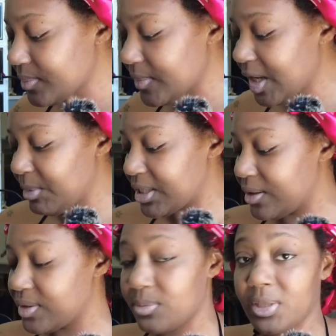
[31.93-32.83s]
Let me tell
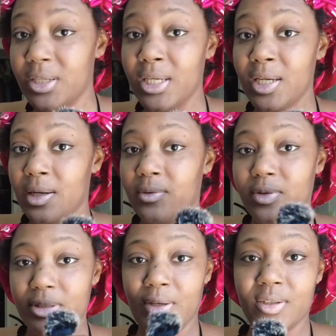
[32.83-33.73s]
you something.
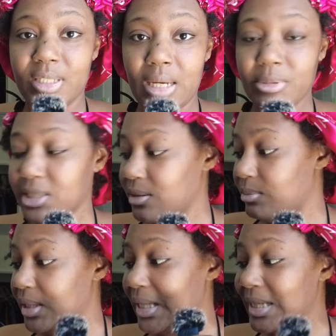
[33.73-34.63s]
For a long time, it's going to
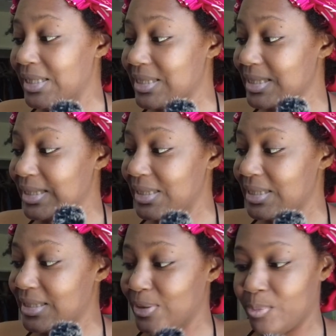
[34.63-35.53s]
be us in
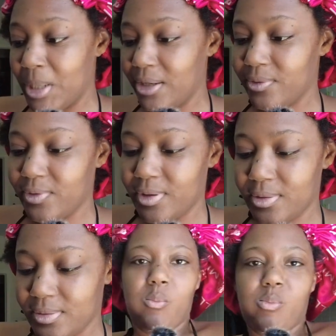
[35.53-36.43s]
this little microphone.